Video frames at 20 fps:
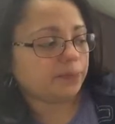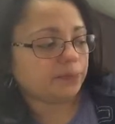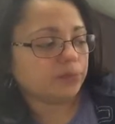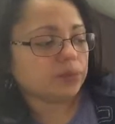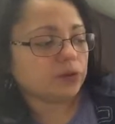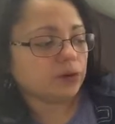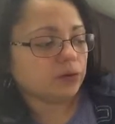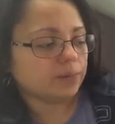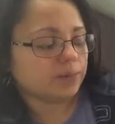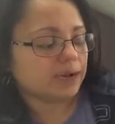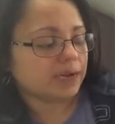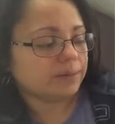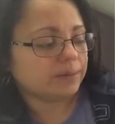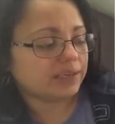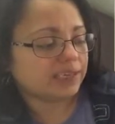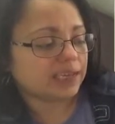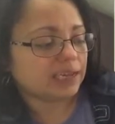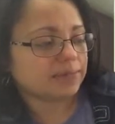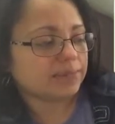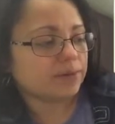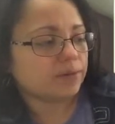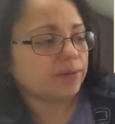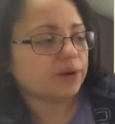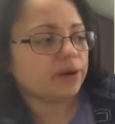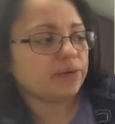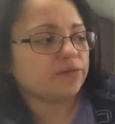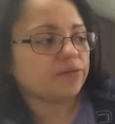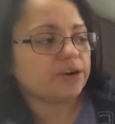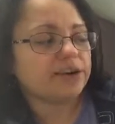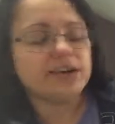not maybe slim and
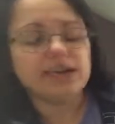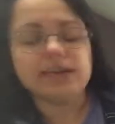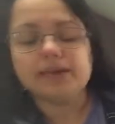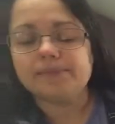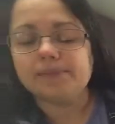well friendly,